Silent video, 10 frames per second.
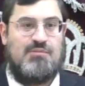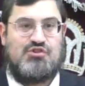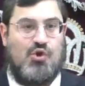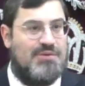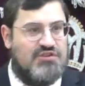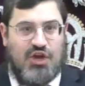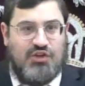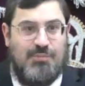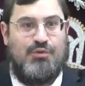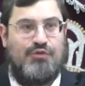You should all be zocheh,
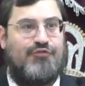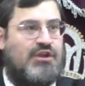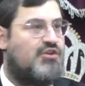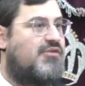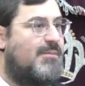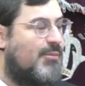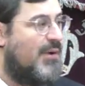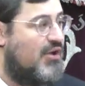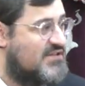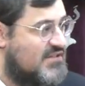the beautiful, incredible
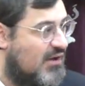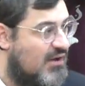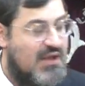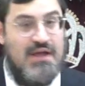parnasa.